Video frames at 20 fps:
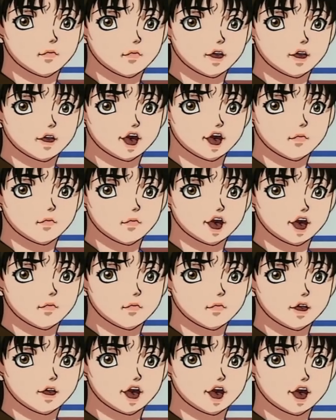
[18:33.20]
man to die
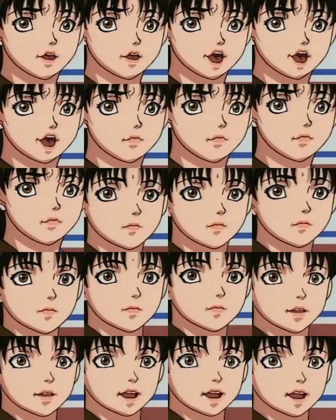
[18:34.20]
before age 30.
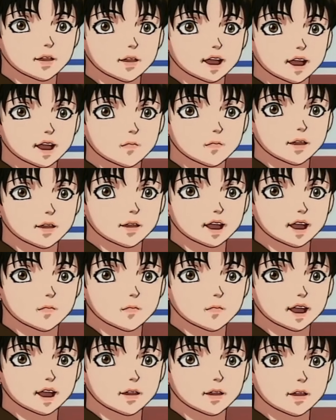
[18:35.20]
How could something be
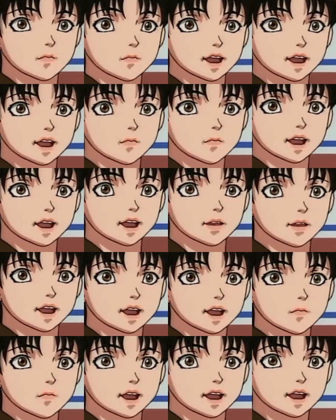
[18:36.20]
so great if it
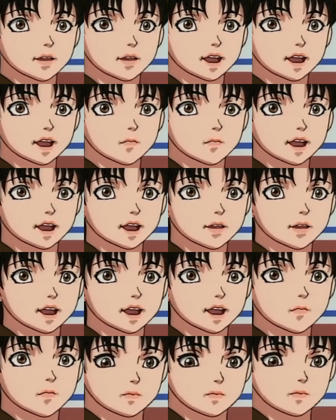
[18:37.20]
takes someone you love
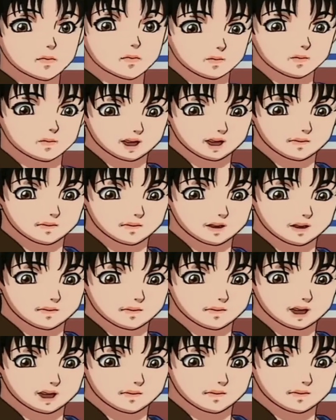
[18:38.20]
away? And it'll
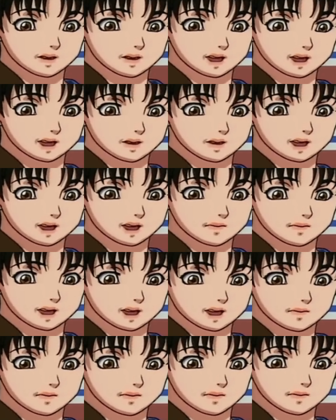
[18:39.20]
happen to Baki,
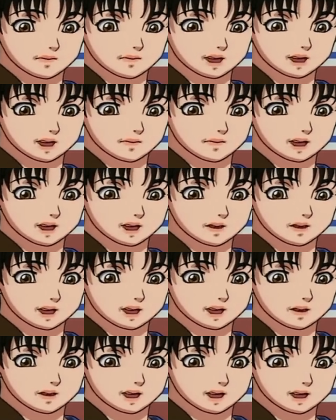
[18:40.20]
too. If he's got the
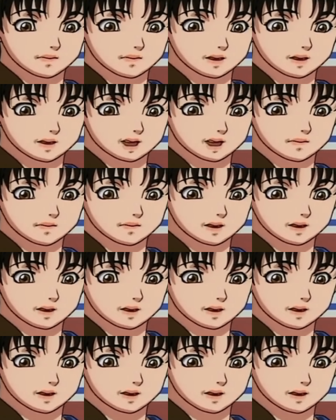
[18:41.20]
same senseless